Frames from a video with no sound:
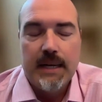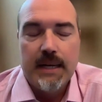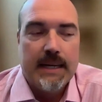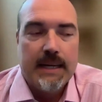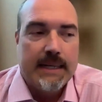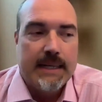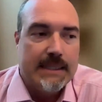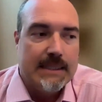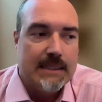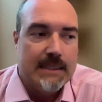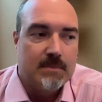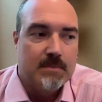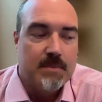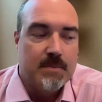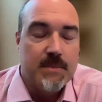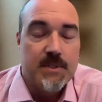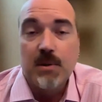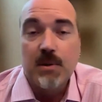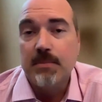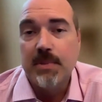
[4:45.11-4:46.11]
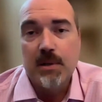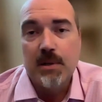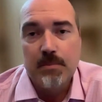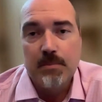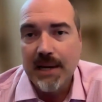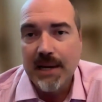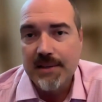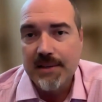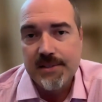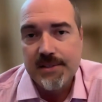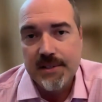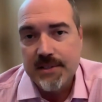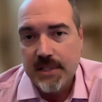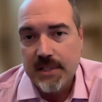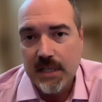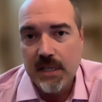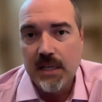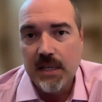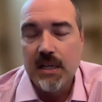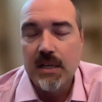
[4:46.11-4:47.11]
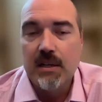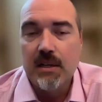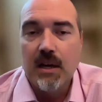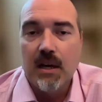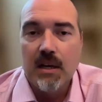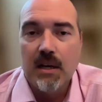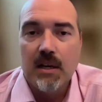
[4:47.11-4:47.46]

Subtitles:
Some big banks like TD